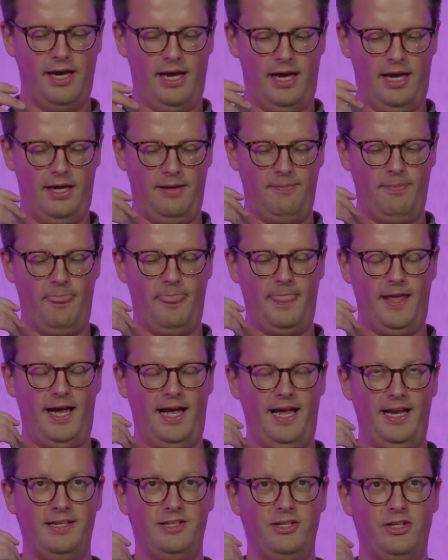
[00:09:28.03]

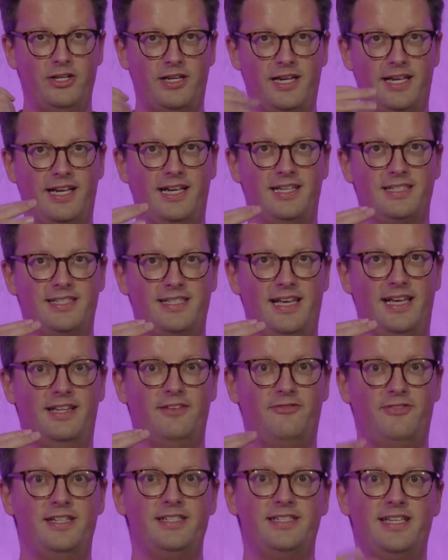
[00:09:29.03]
And looking at, say, the
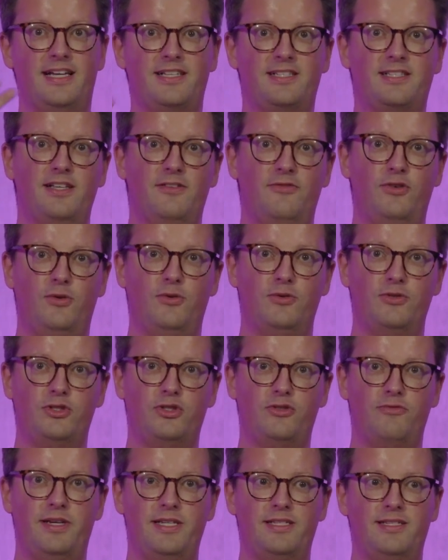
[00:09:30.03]
fintechs that have
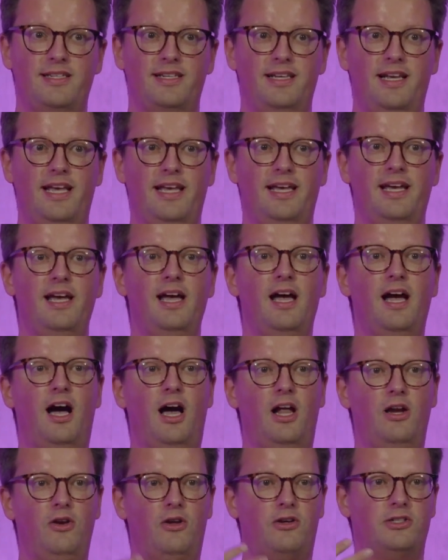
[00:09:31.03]
launched recently,
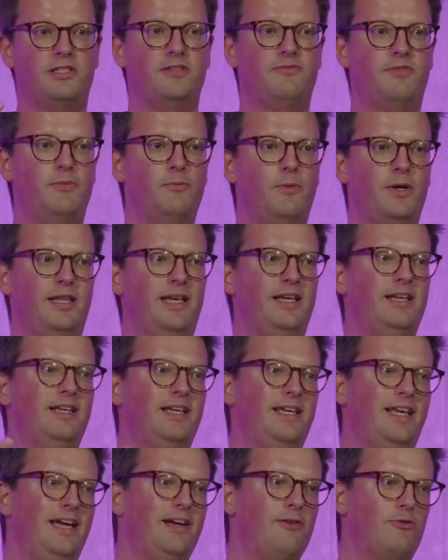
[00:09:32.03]
a lot of them within a
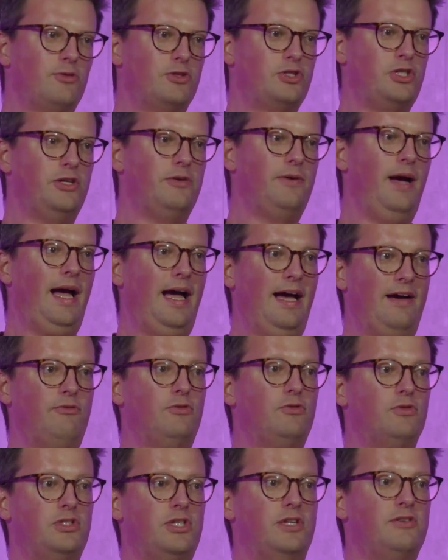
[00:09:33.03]
year or two have
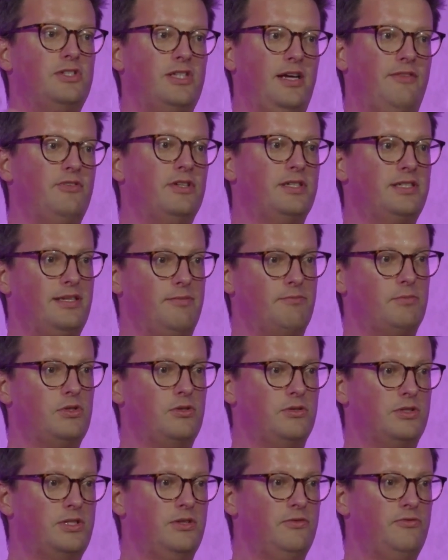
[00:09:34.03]
also suffered some
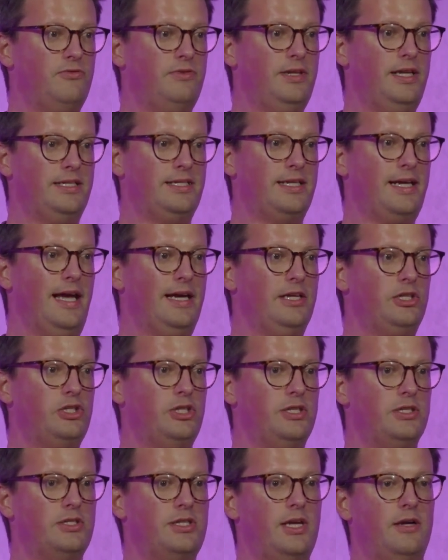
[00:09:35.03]
sort of
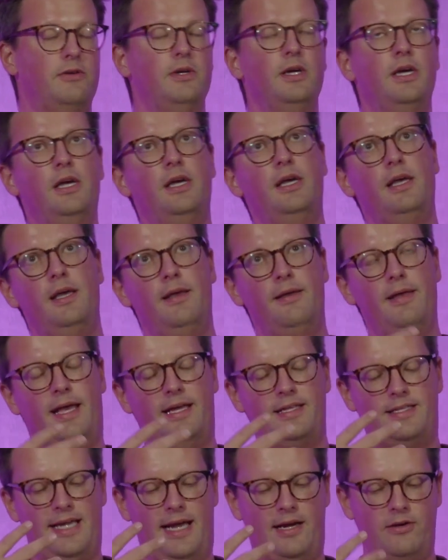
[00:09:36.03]
litigation. So
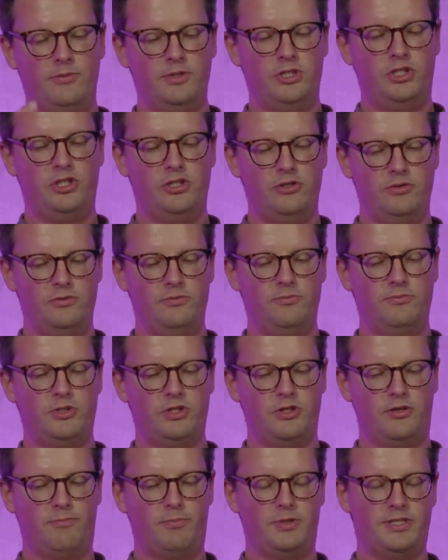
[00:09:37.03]
it's how would you
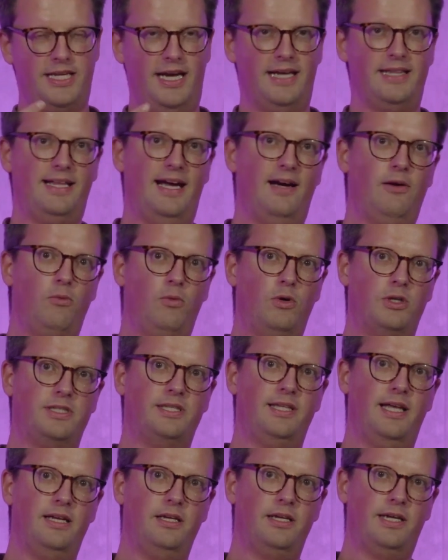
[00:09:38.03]
sort of protect that, and what are
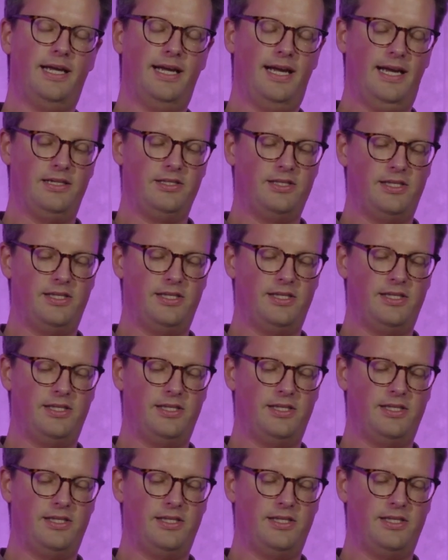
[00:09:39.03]
they looking at?